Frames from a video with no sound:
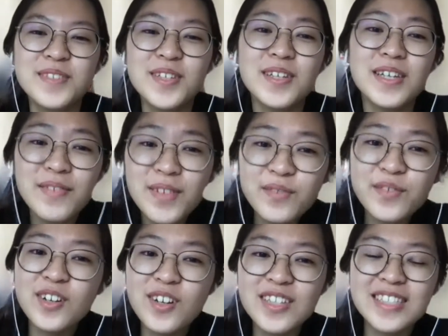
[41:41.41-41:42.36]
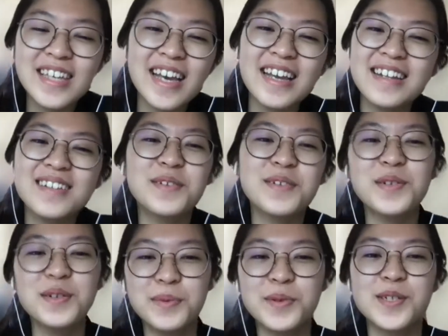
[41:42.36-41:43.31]
So even if you're not scared, don't
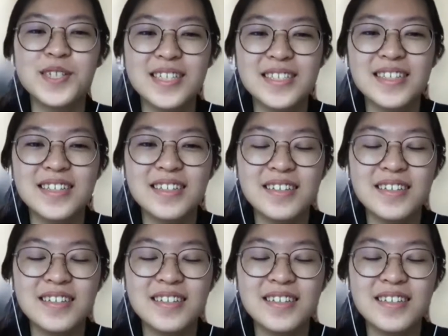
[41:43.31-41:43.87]
approach the snake.